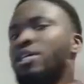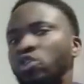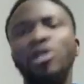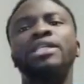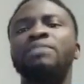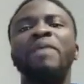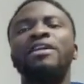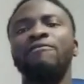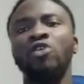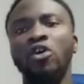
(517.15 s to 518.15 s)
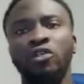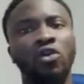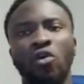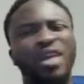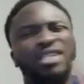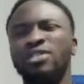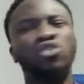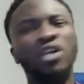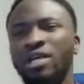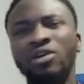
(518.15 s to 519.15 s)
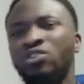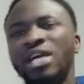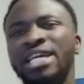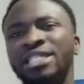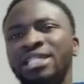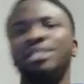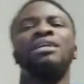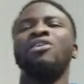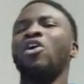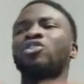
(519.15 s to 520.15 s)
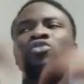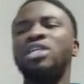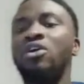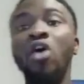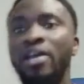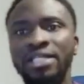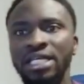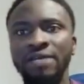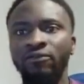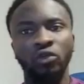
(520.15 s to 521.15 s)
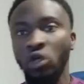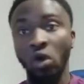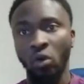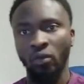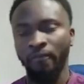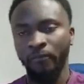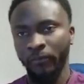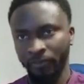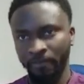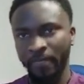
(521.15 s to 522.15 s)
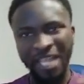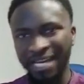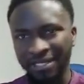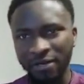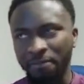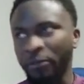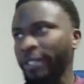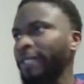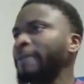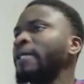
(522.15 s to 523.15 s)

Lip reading: So it is part of God's law. It is not a contradiction or to say God is evil. No, that is not the point.